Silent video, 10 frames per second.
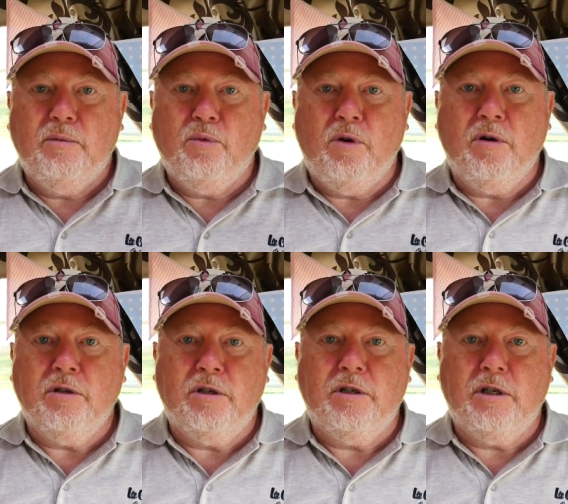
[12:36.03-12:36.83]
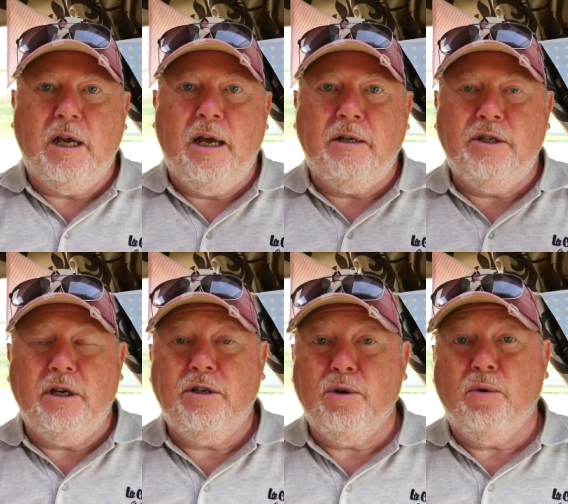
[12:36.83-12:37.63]
was uh,
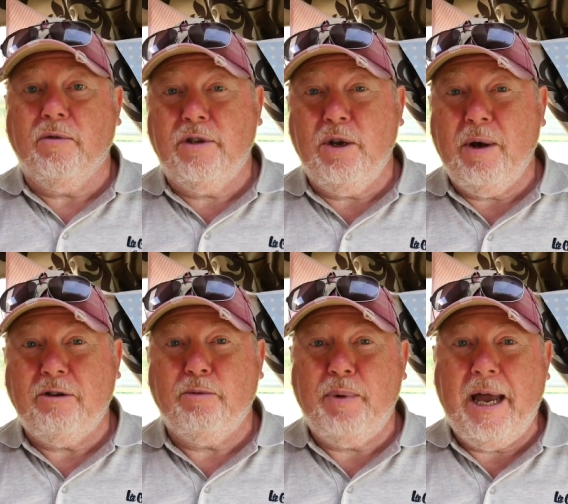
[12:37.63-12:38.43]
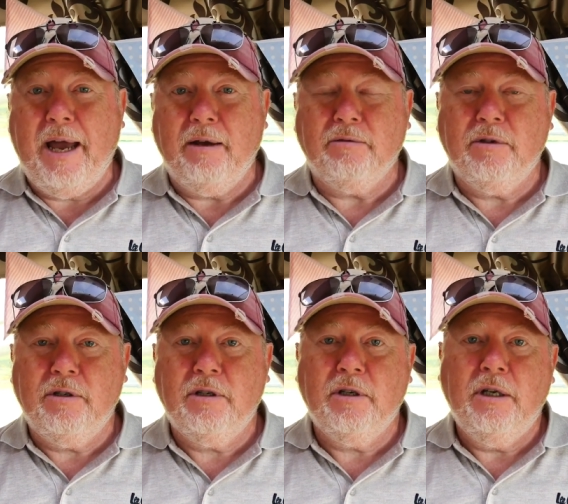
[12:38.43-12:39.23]
just short of two hundred
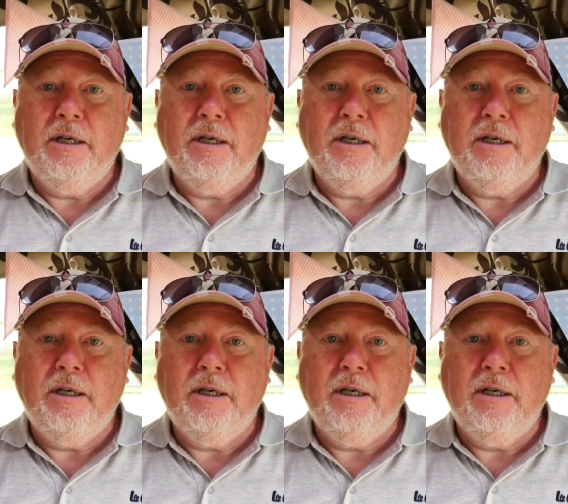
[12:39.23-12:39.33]
pounds,